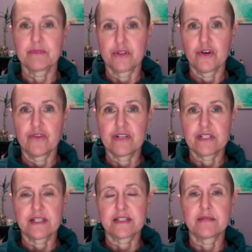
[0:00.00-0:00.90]
the nervous
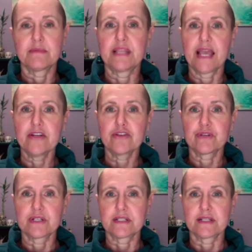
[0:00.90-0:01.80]
system, and the
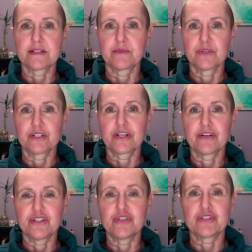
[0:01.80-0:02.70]
endocrine system, which kind of
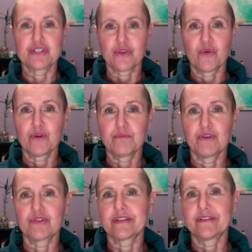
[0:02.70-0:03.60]
juices the
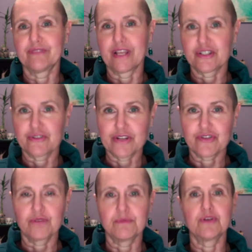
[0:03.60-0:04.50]
hormones of like stress
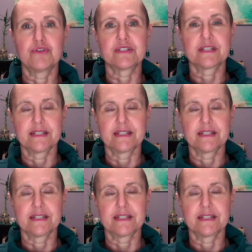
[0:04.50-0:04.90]
hormones and